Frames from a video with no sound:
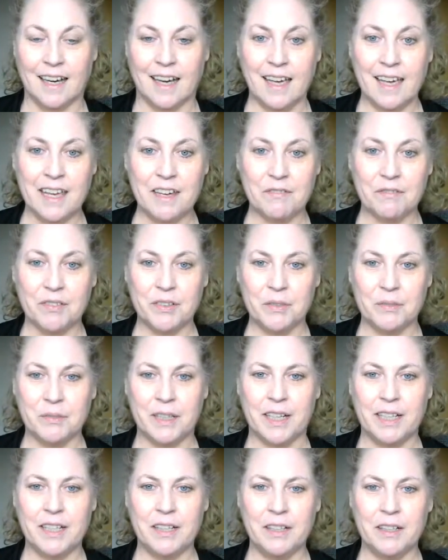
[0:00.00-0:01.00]
Hi
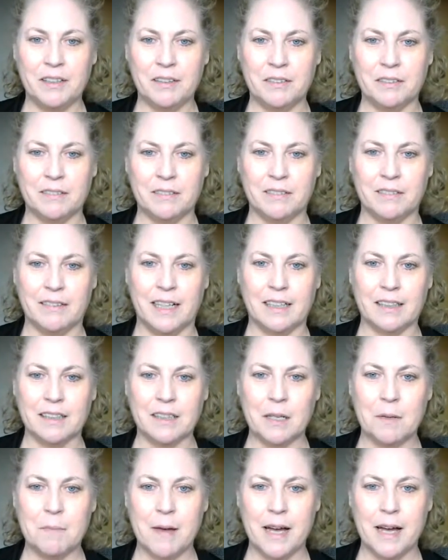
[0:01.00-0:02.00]
everyone,
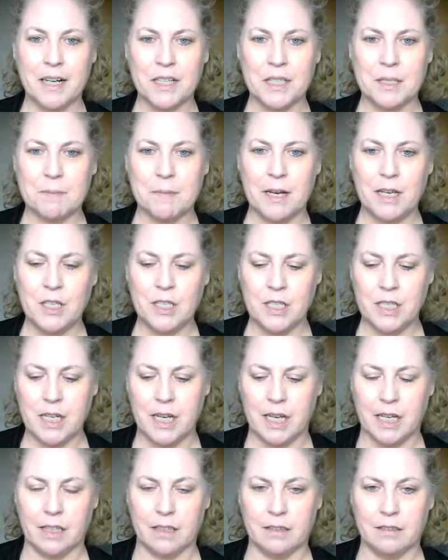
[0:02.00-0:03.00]
welcome back to my
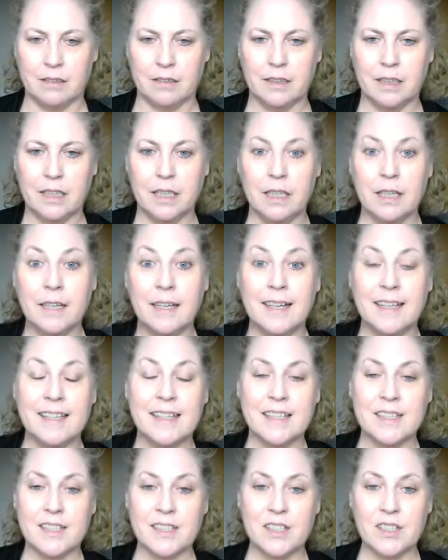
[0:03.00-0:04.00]
channel.
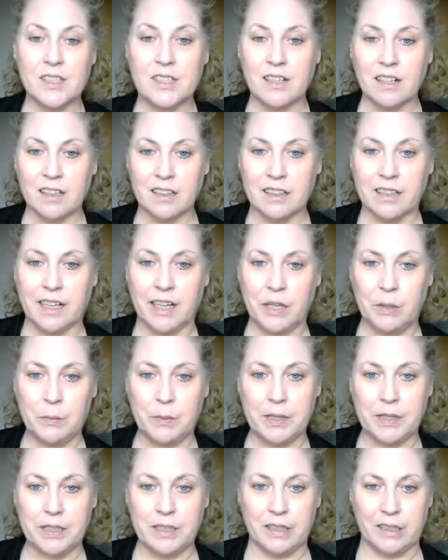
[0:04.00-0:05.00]
This is Darlene
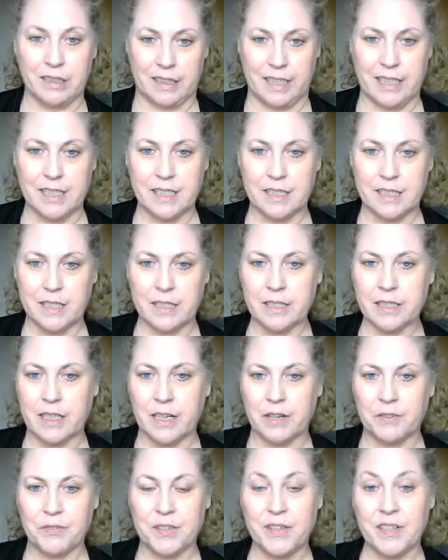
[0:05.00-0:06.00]
with Darlene's
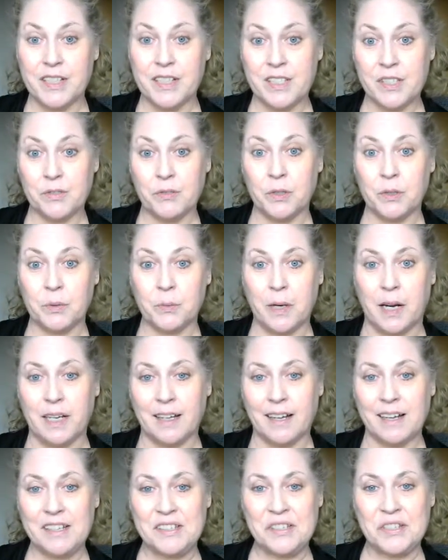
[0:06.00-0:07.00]
Discoveries Through Weight
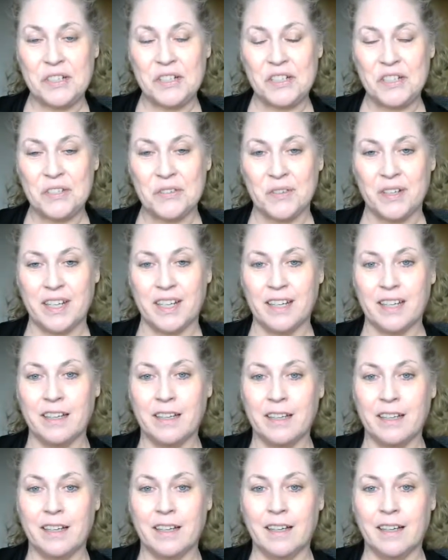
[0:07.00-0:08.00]
Loss Surgery.
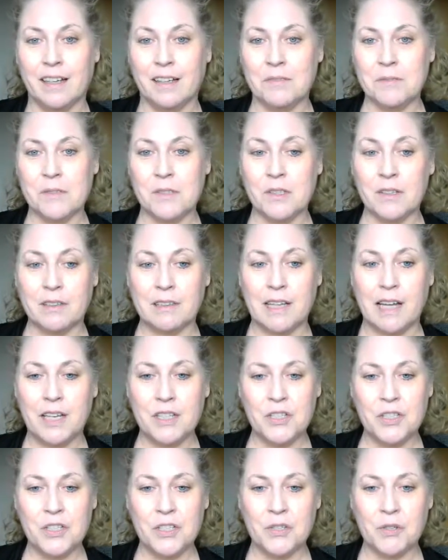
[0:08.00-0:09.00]
I'm so
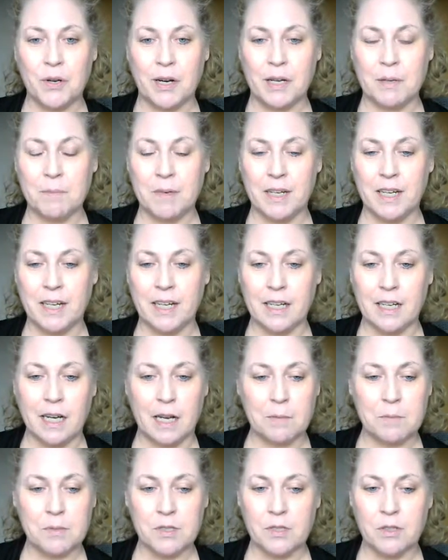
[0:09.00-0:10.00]
glad you joined me, and
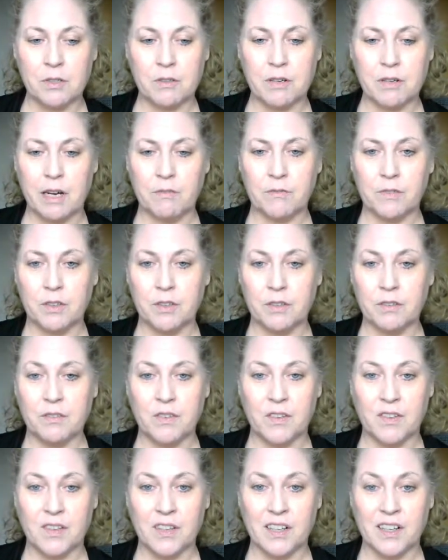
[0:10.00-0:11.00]
I'm so grateful
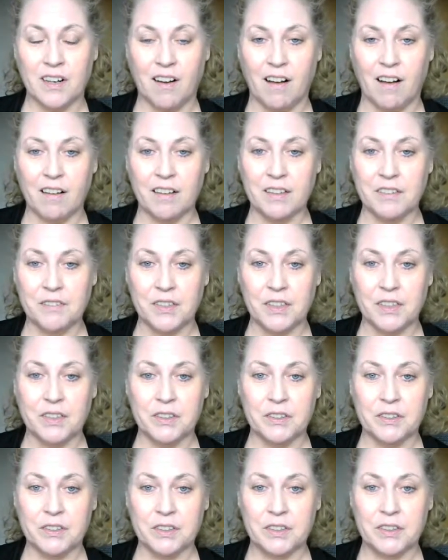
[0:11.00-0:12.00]
for all of
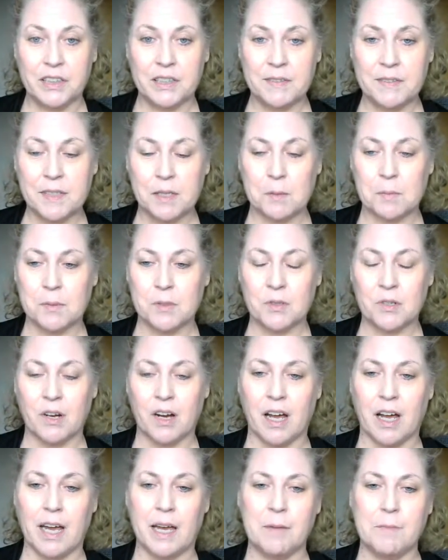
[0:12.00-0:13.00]
you who have
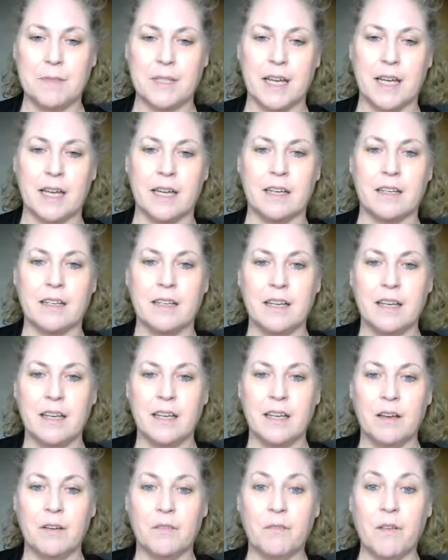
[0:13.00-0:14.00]
subscribed and
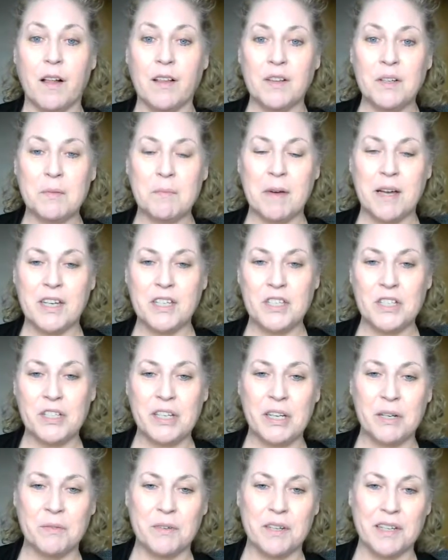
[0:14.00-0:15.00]
followed my
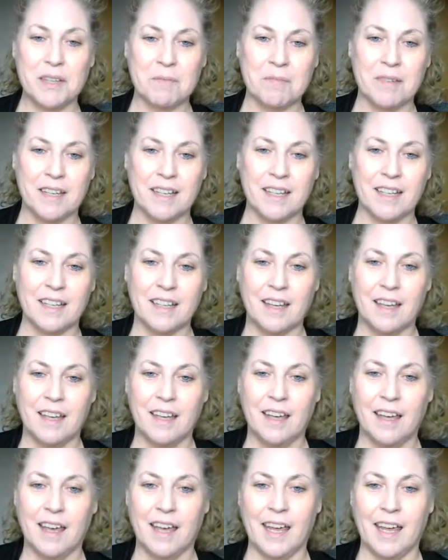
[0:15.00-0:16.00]
journey with me
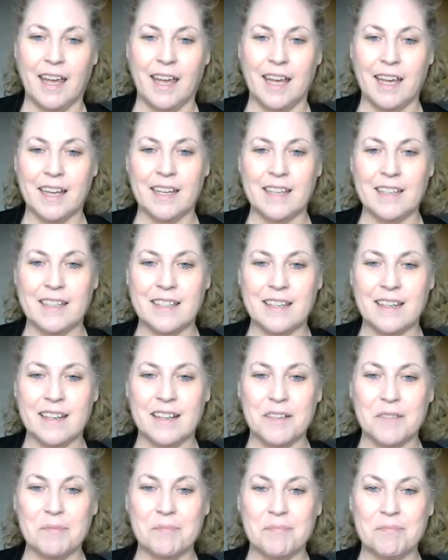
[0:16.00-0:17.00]

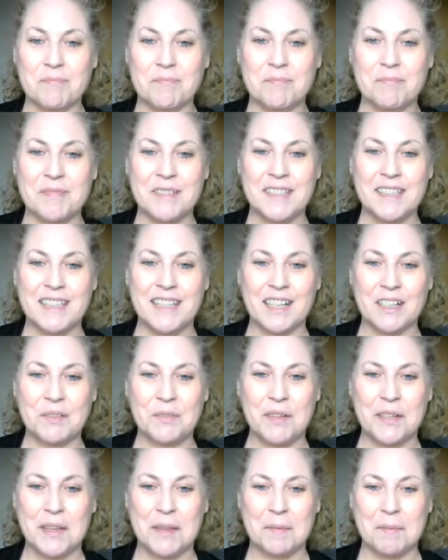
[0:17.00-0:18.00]
and stuck
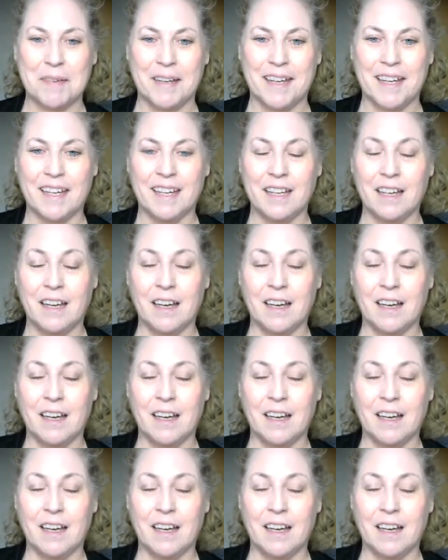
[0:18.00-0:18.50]
with me.